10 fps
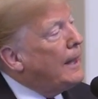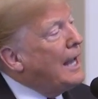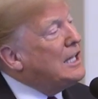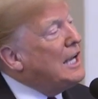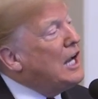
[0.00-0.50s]

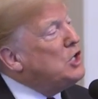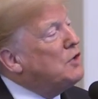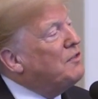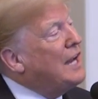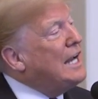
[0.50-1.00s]
At the
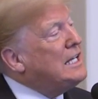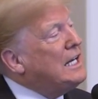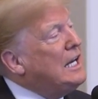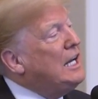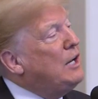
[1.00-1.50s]
age of
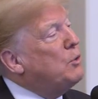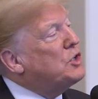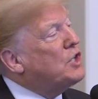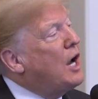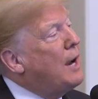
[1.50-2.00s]
19, he
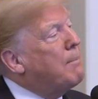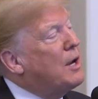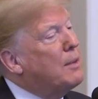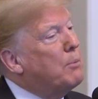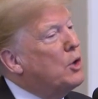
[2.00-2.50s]
was signed
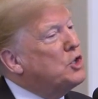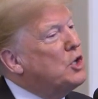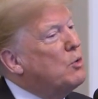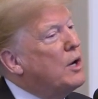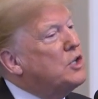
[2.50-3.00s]
by the
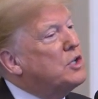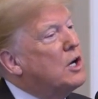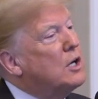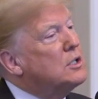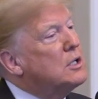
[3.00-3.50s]
Boston Red
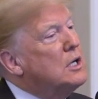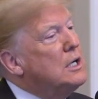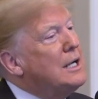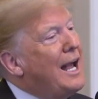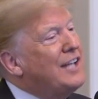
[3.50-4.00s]
Sox
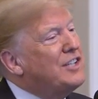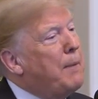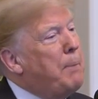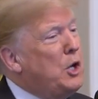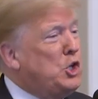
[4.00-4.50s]
as
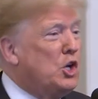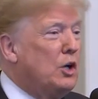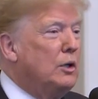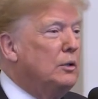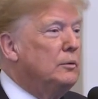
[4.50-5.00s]
a pitcher